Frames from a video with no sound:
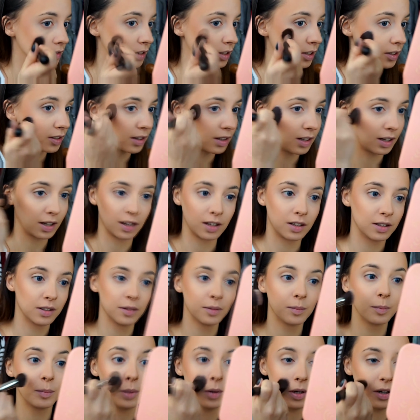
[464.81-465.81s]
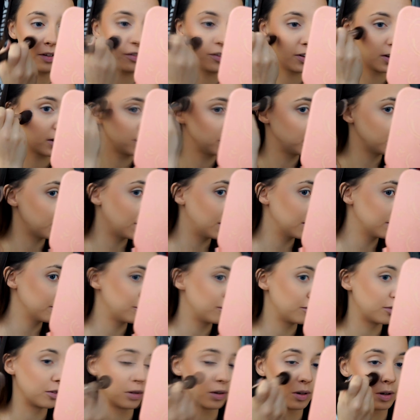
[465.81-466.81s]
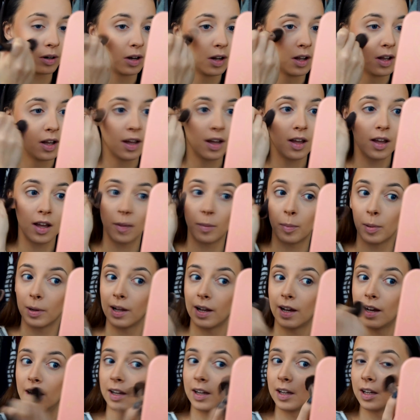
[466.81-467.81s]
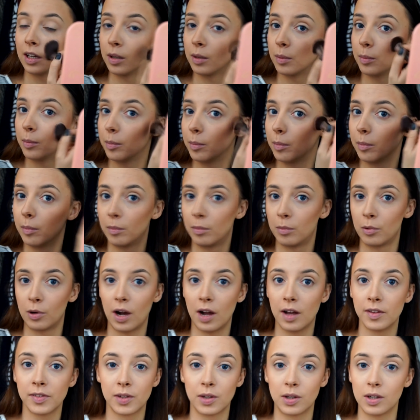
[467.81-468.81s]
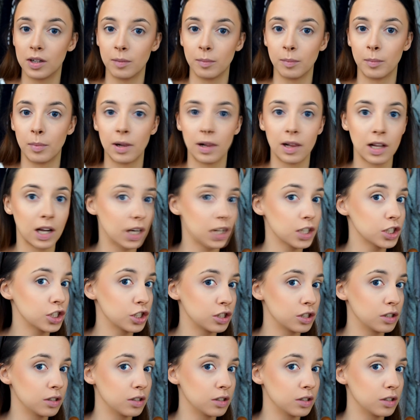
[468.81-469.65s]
It's like perfect one for applying bronzer and blush.